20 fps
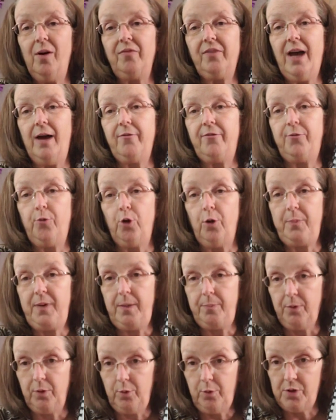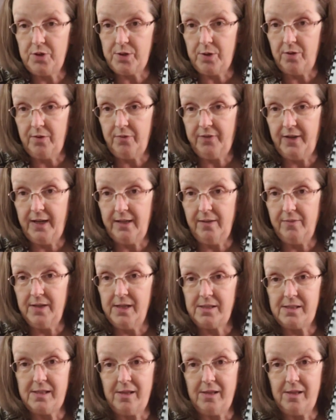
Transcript: I've got 4 people who are certified in this,